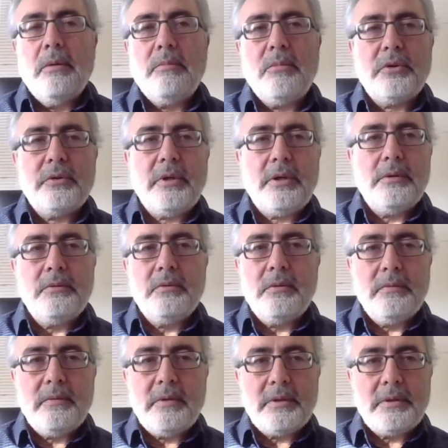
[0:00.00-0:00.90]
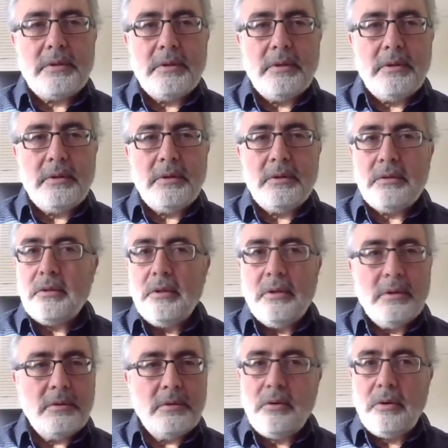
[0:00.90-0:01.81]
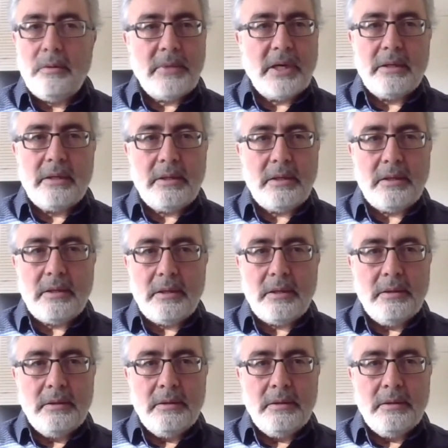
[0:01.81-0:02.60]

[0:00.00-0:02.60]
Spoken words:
modern universities? No, my dear.